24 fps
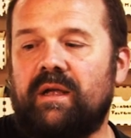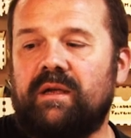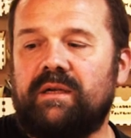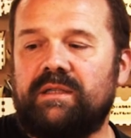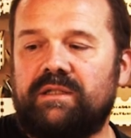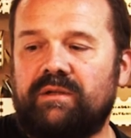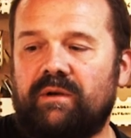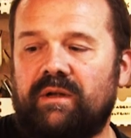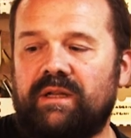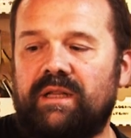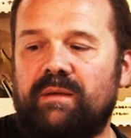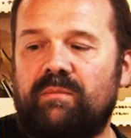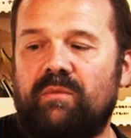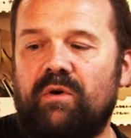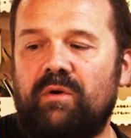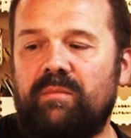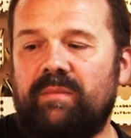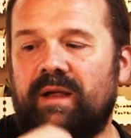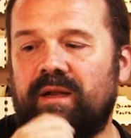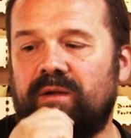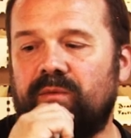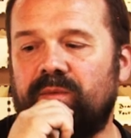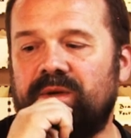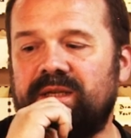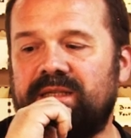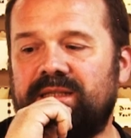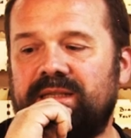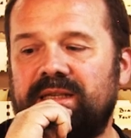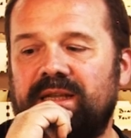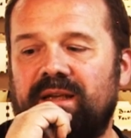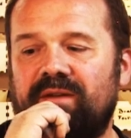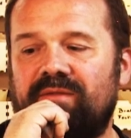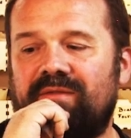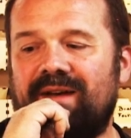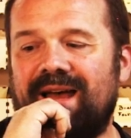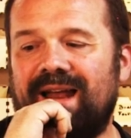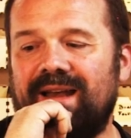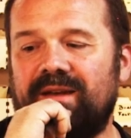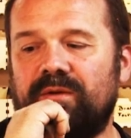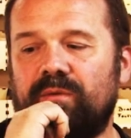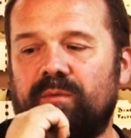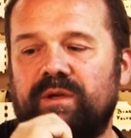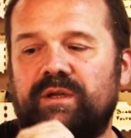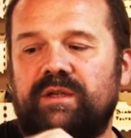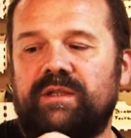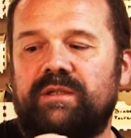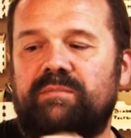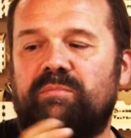So at the moment, we see a value
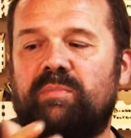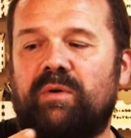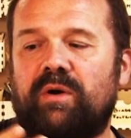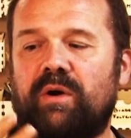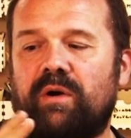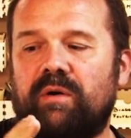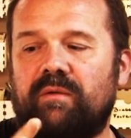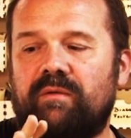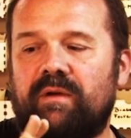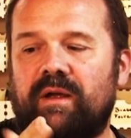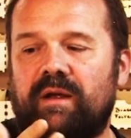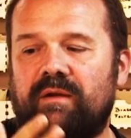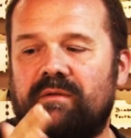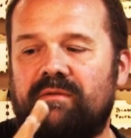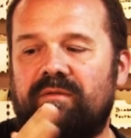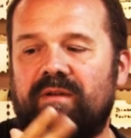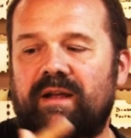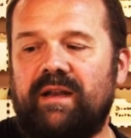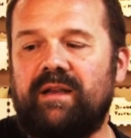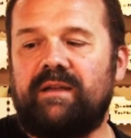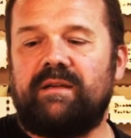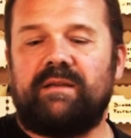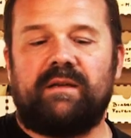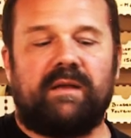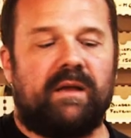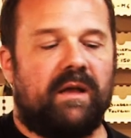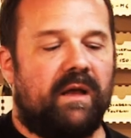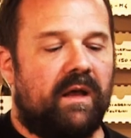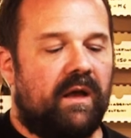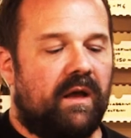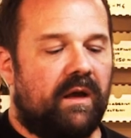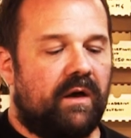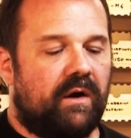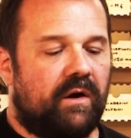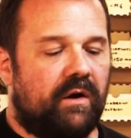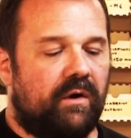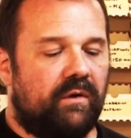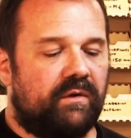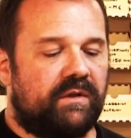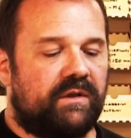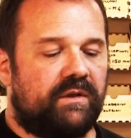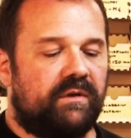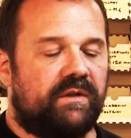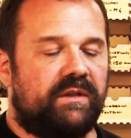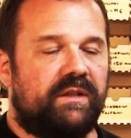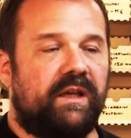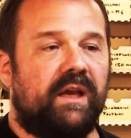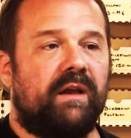which is uh, very close
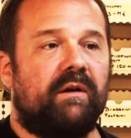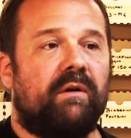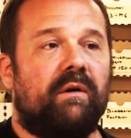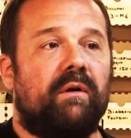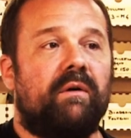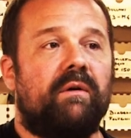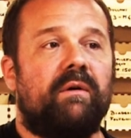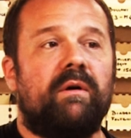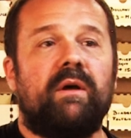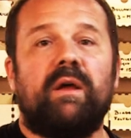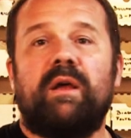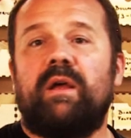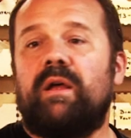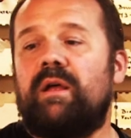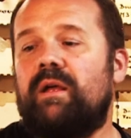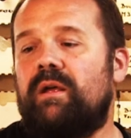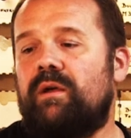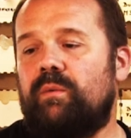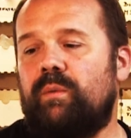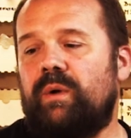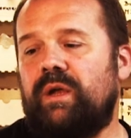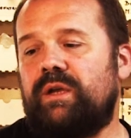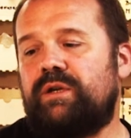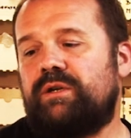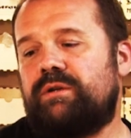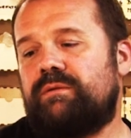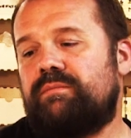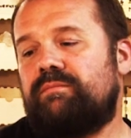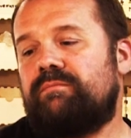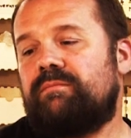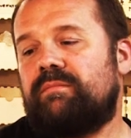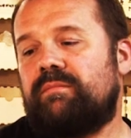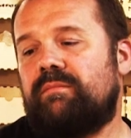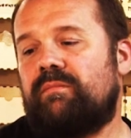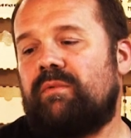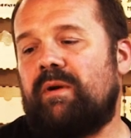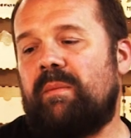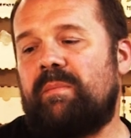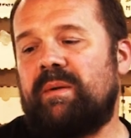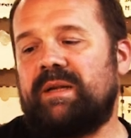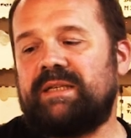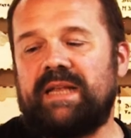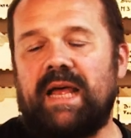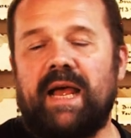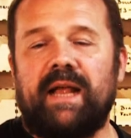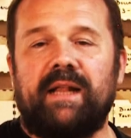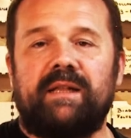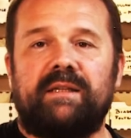to zero, which
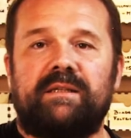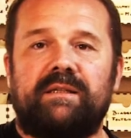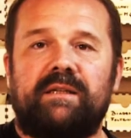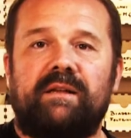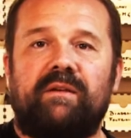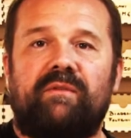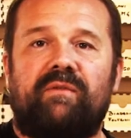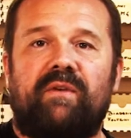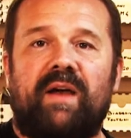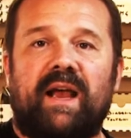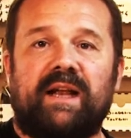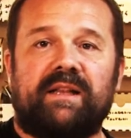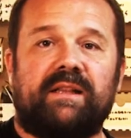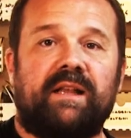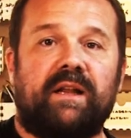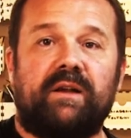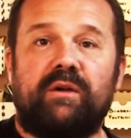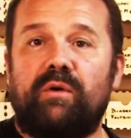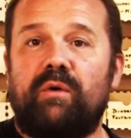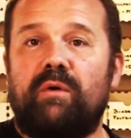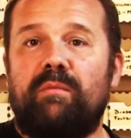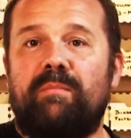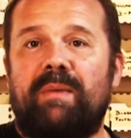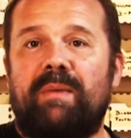represents the fact that no